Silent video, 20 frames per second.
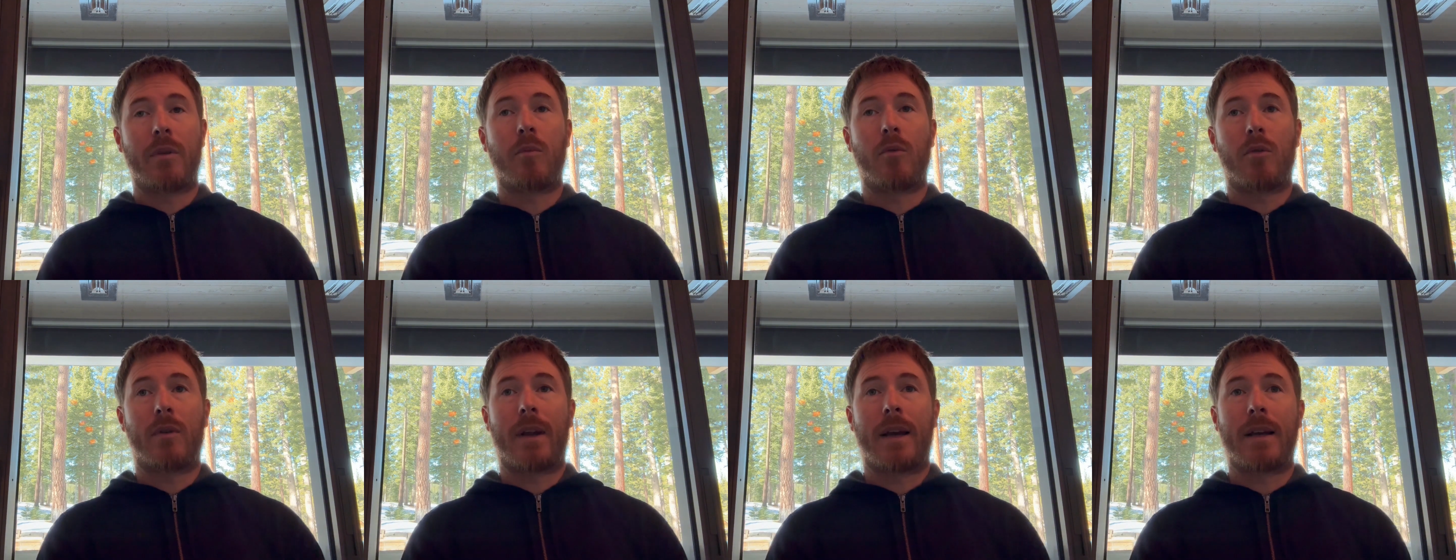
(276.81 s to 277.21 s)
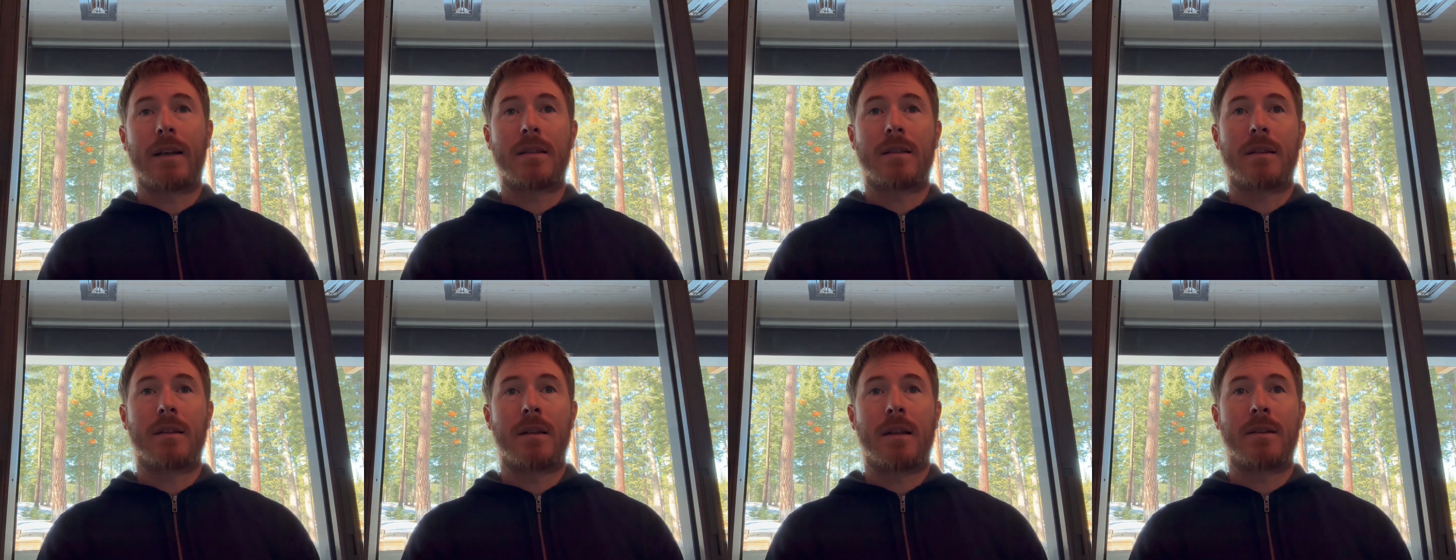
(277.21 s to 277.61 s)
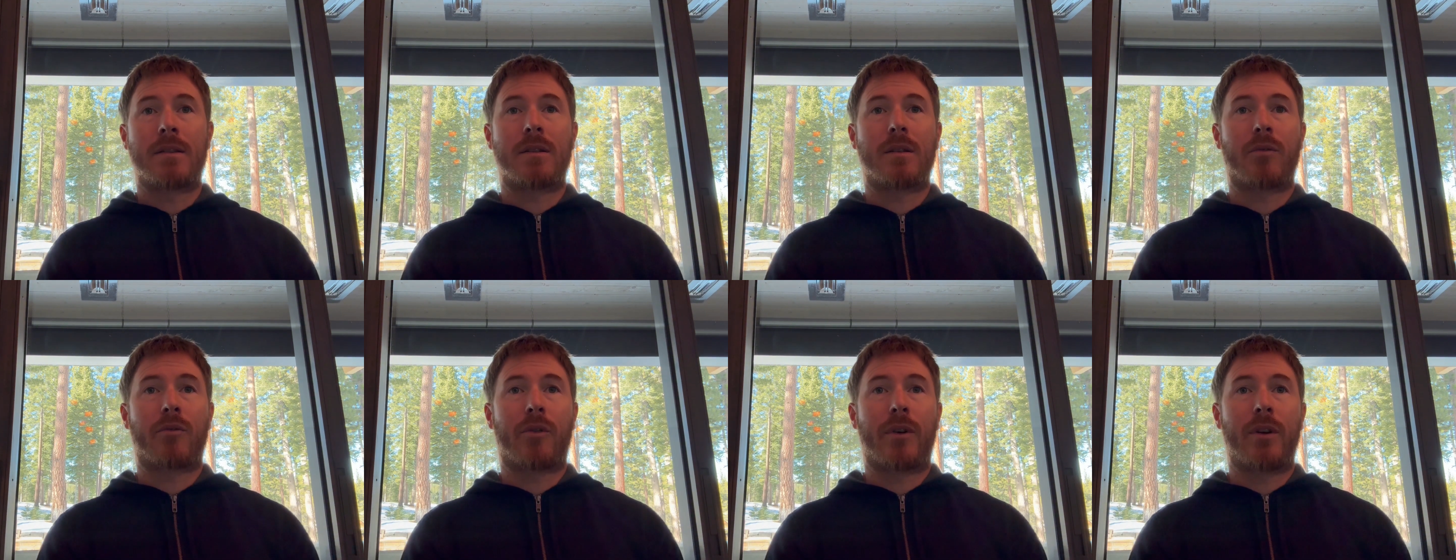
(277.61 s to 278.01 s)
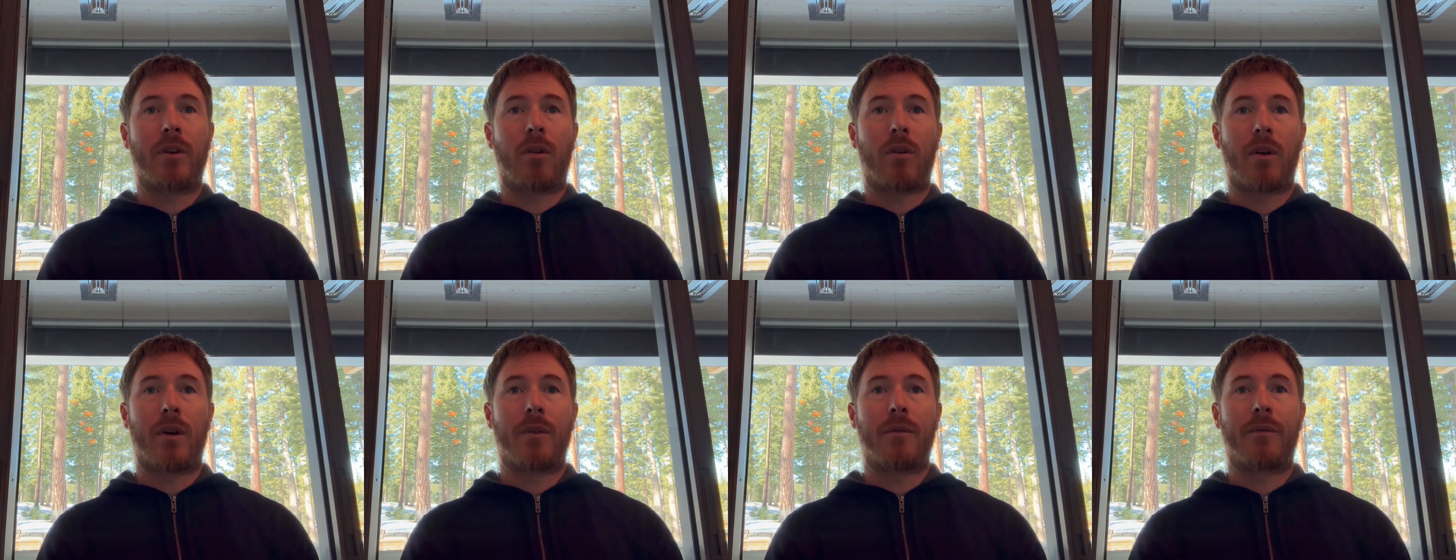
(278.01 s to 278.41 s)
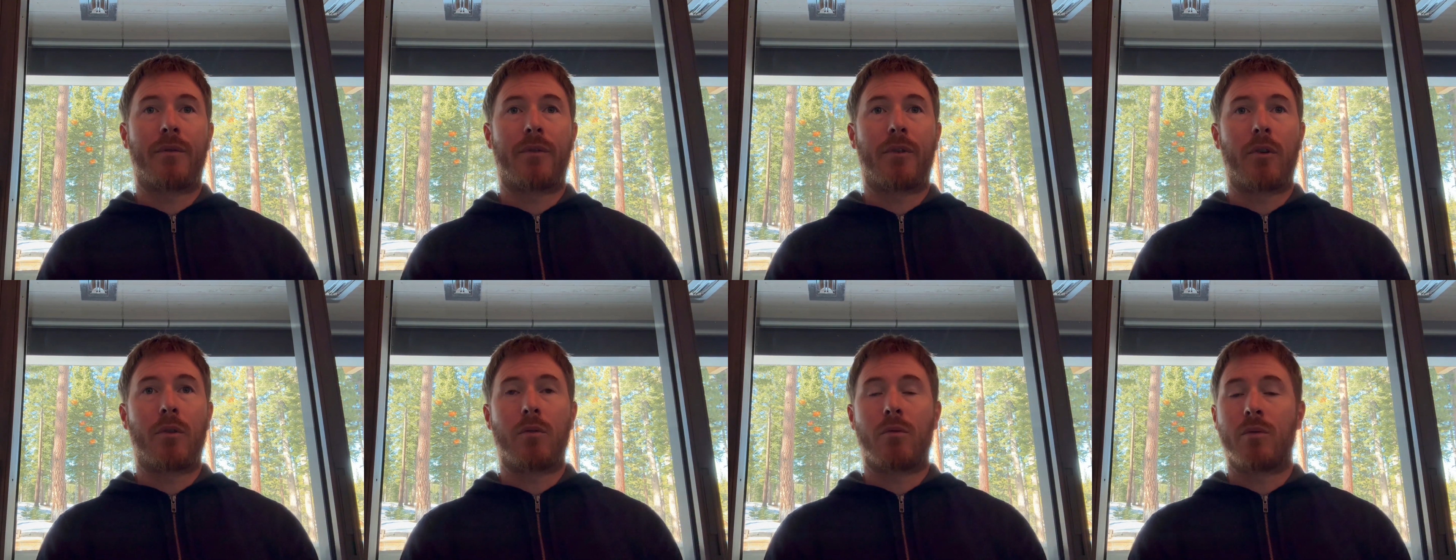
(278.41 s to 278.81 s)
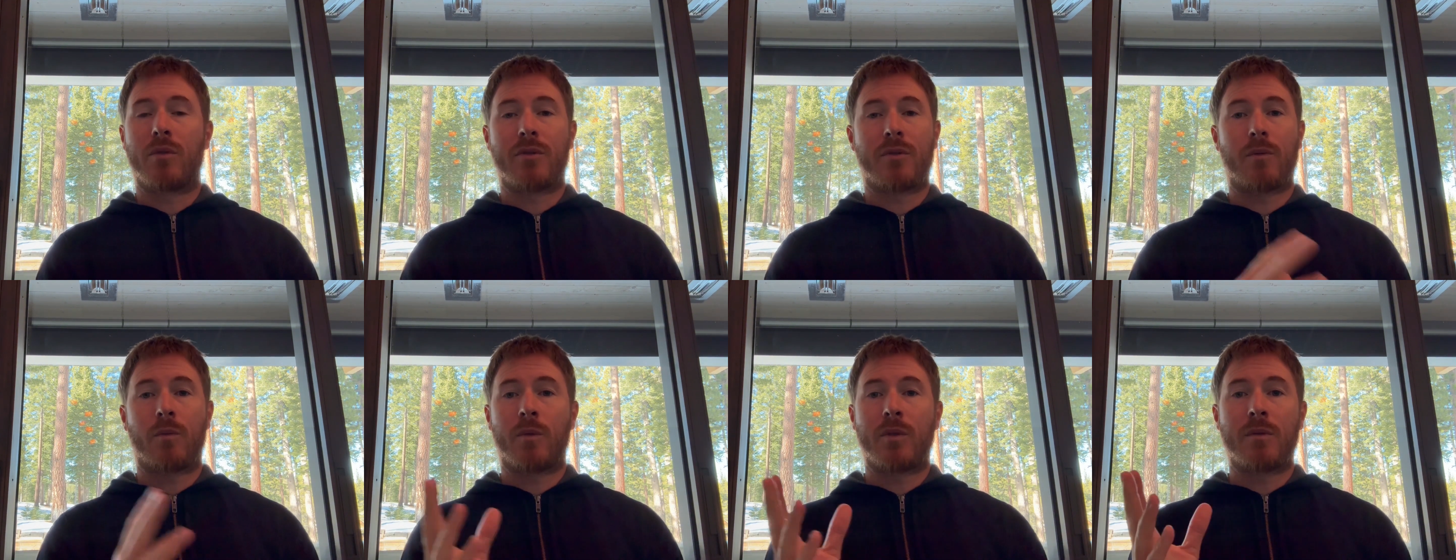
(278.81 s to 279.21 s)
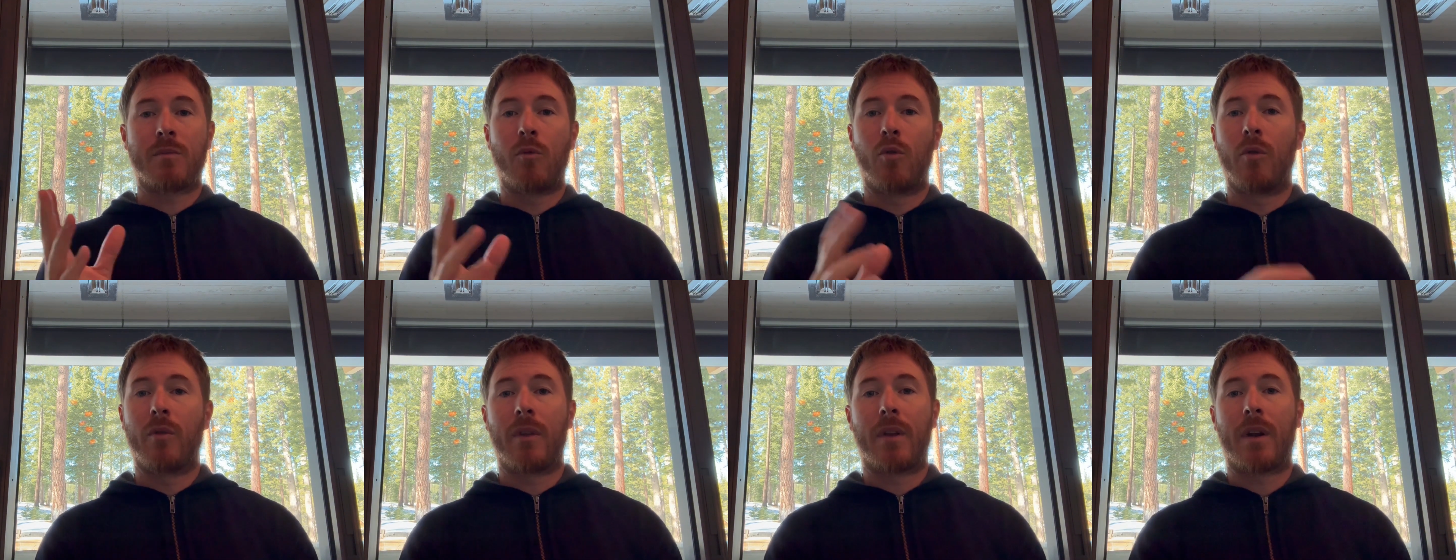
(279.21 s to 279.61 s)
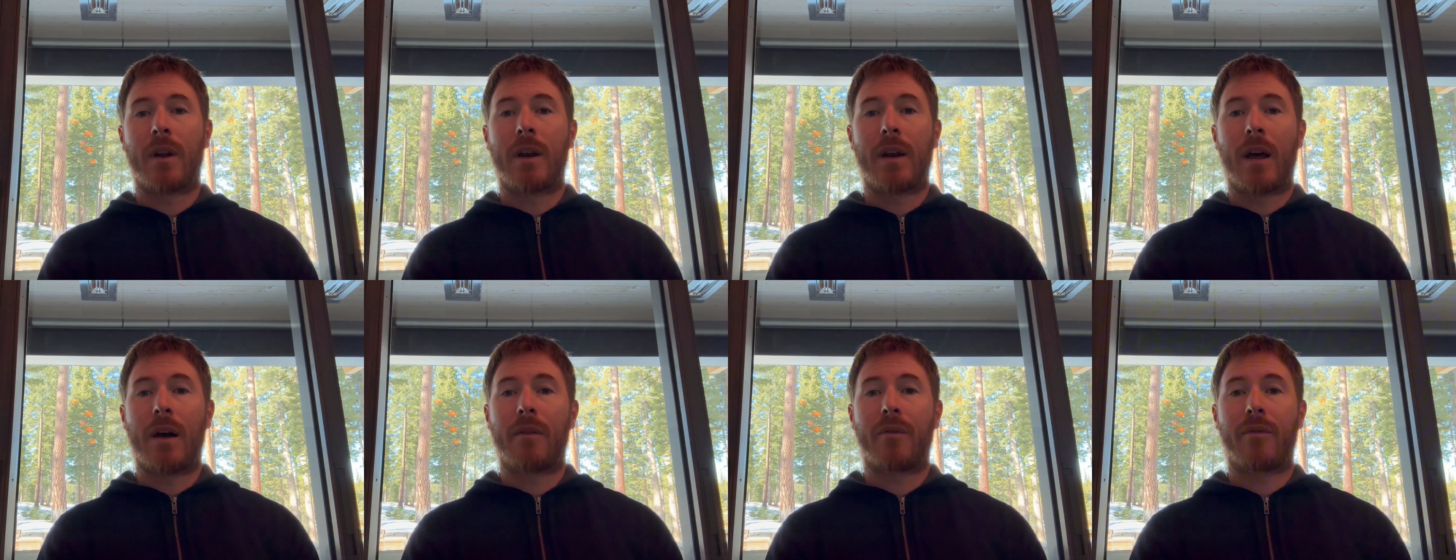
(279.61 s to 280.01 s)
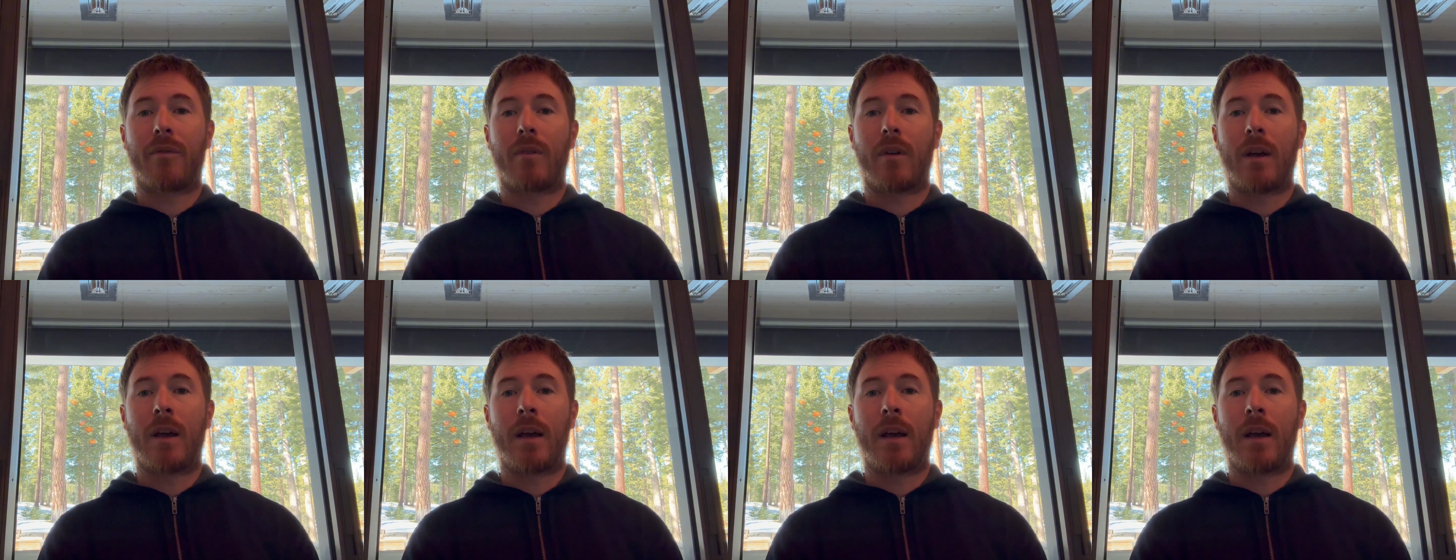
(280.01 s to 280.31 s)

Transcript: boiled eggs and some Greek yogurt and fruit was more than enough.